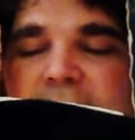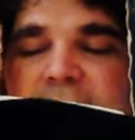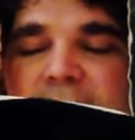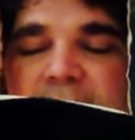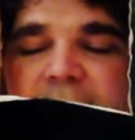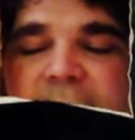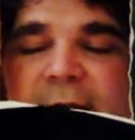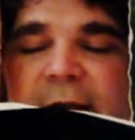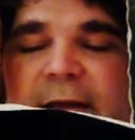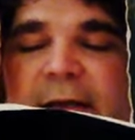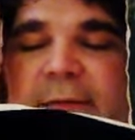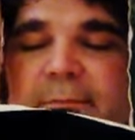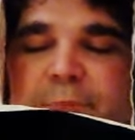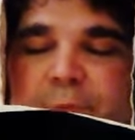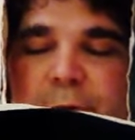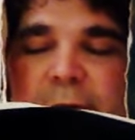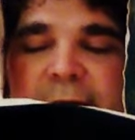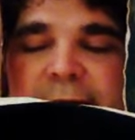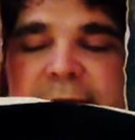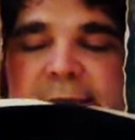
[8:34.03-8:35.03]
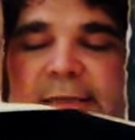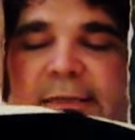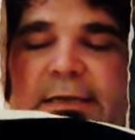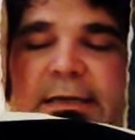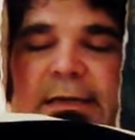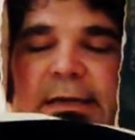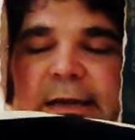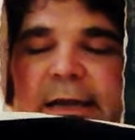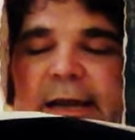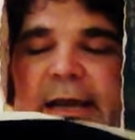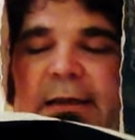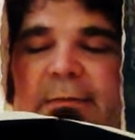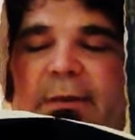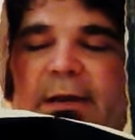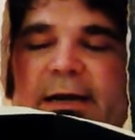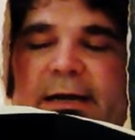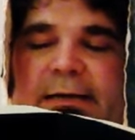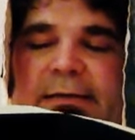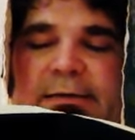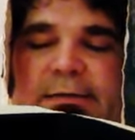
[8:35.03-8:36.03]
and then the blessing came
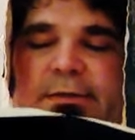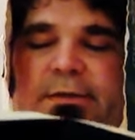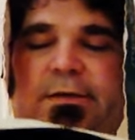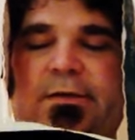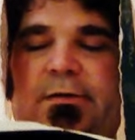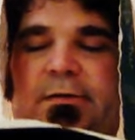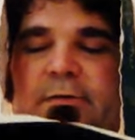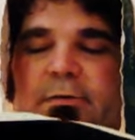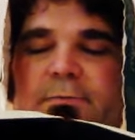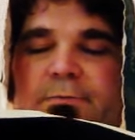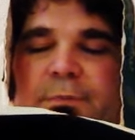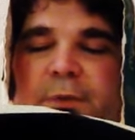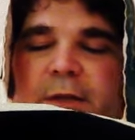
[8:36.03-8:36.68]
as you